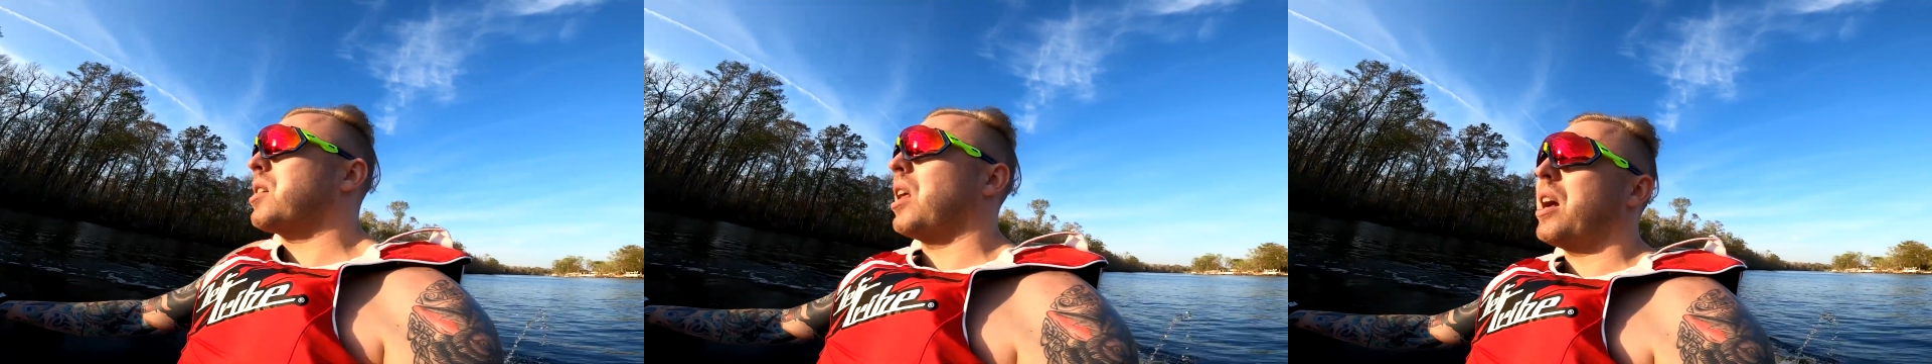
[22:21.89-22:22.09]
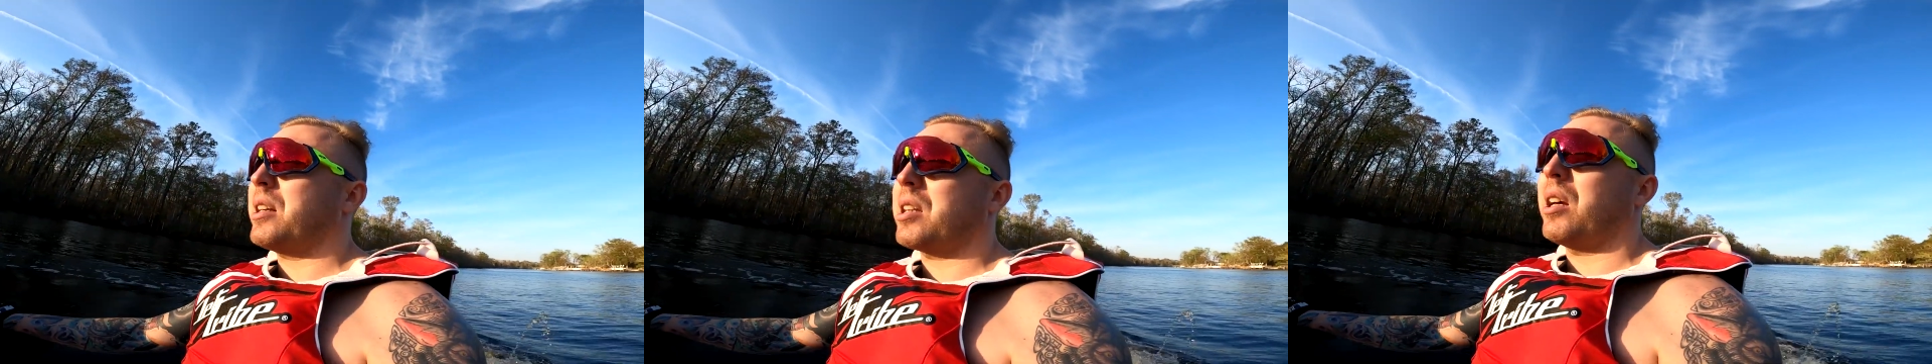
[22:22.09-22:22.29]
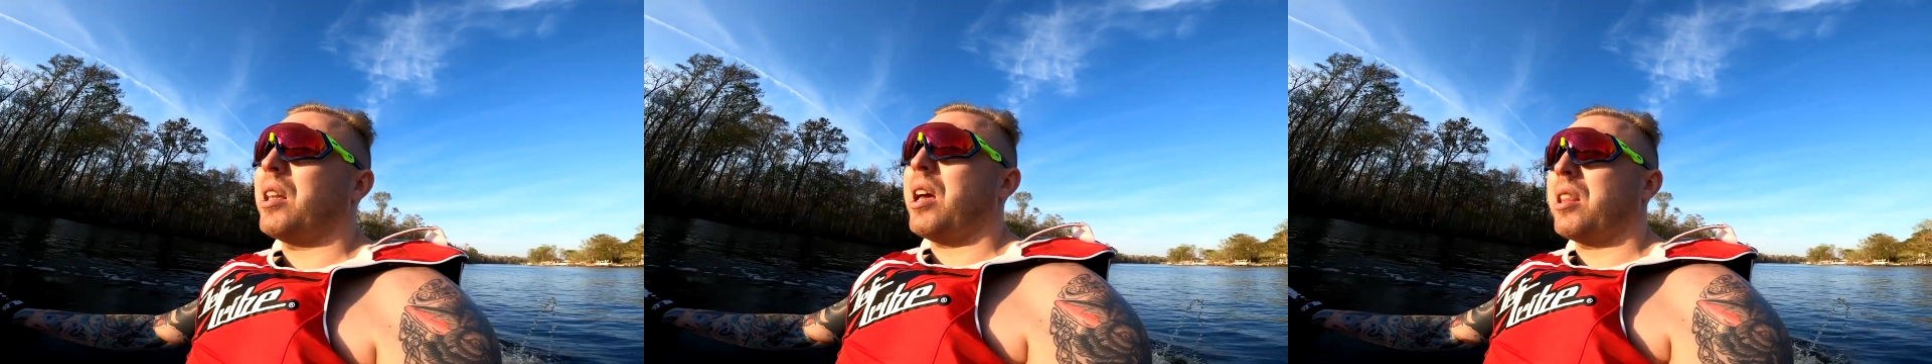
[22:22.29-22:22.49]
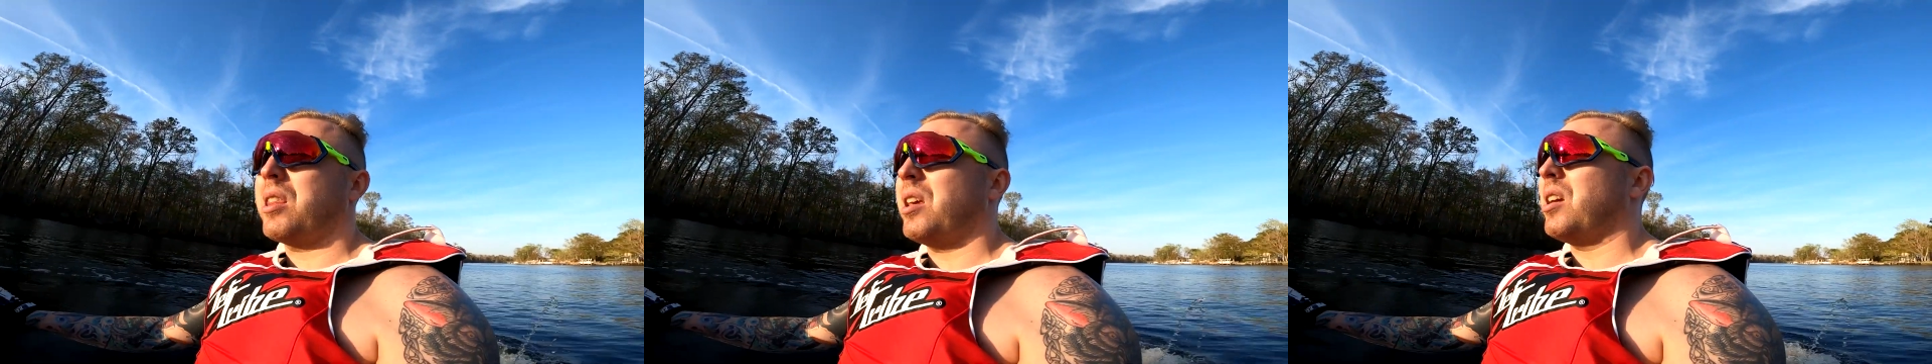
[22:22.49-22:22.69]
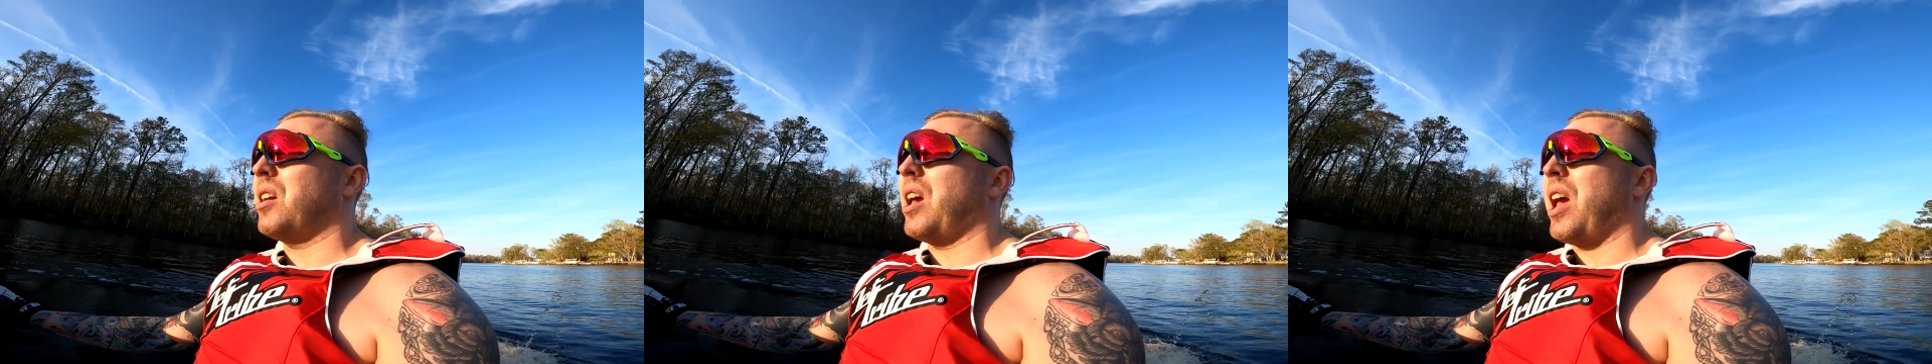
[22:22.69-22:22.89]
liked how that
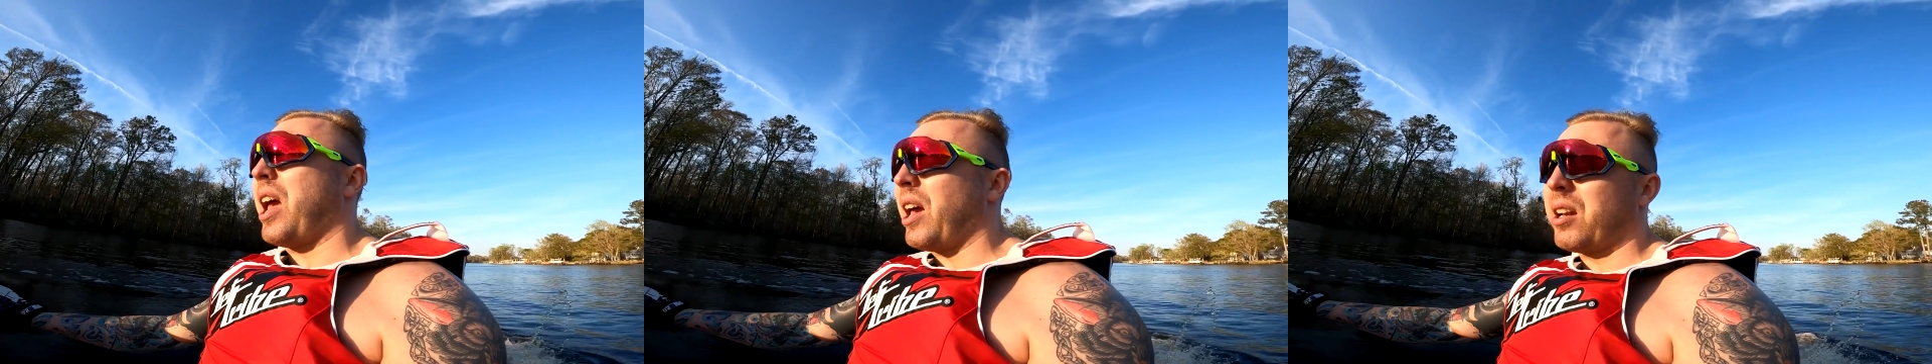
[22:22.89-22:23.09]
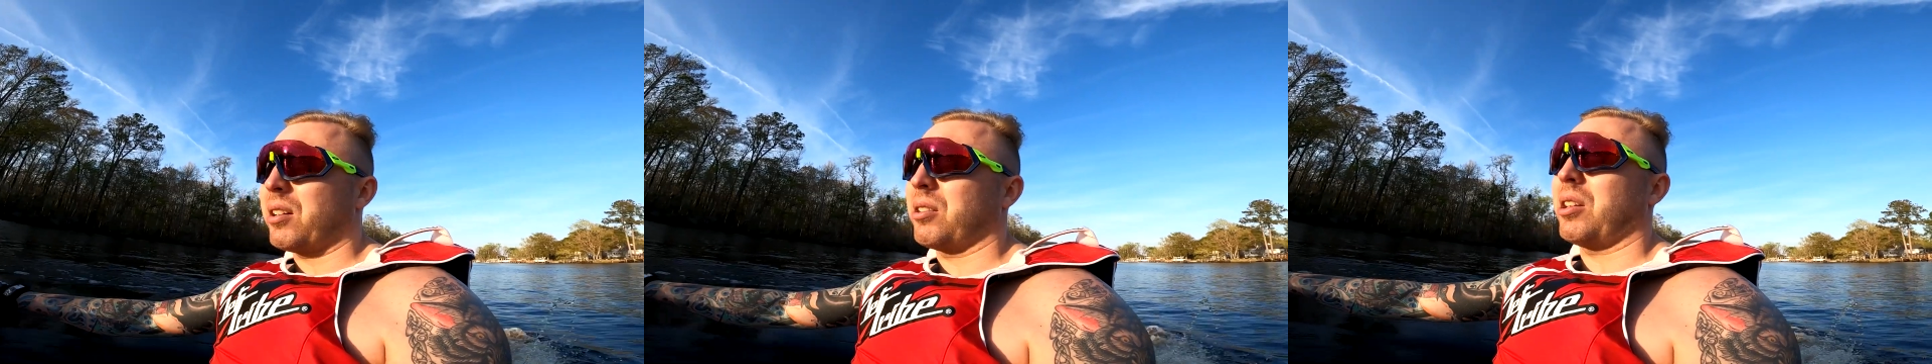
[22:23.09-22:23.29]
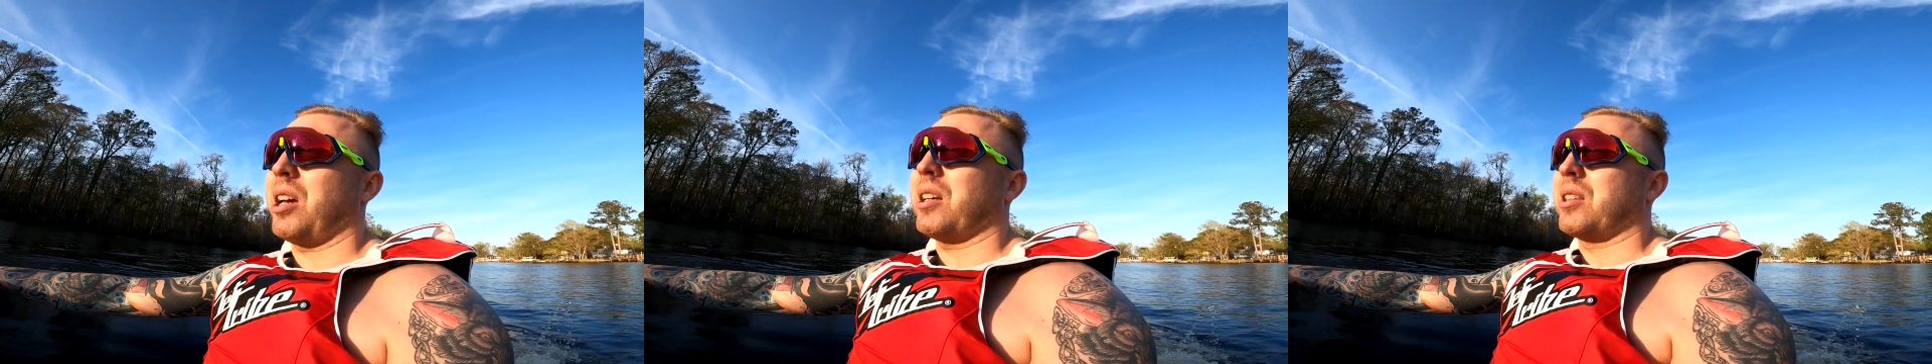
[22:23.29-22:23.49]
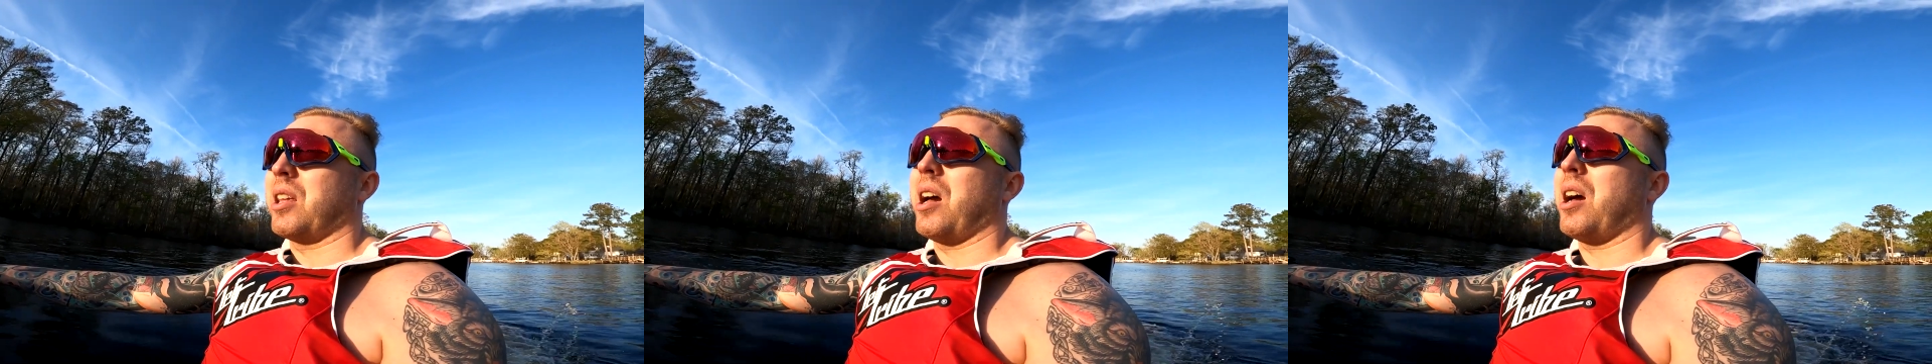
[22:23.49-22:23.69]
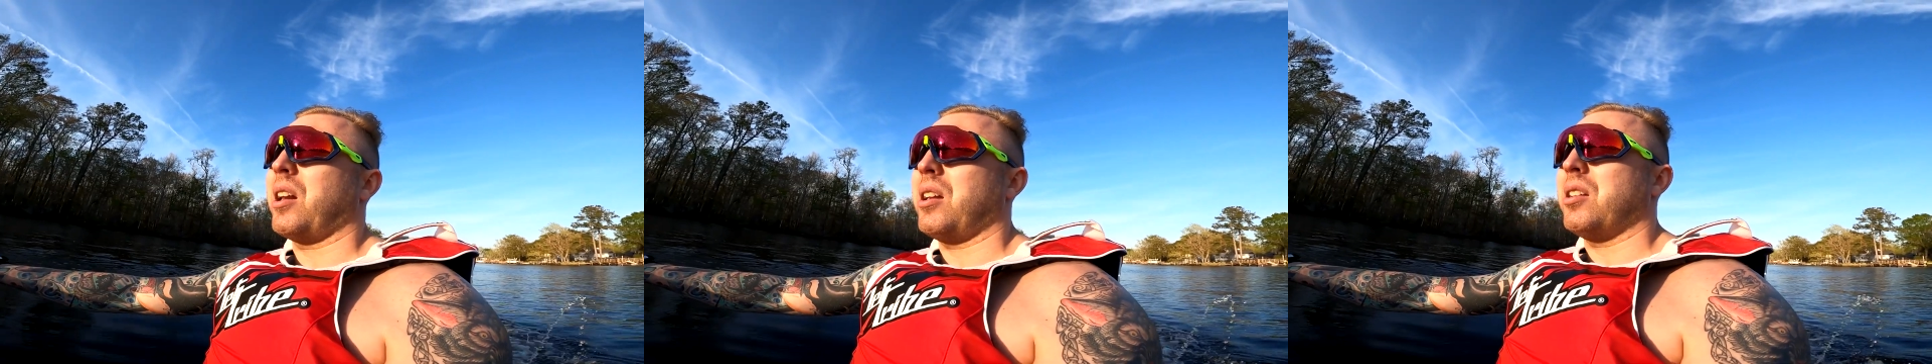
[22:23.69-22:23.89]
thing handled like that.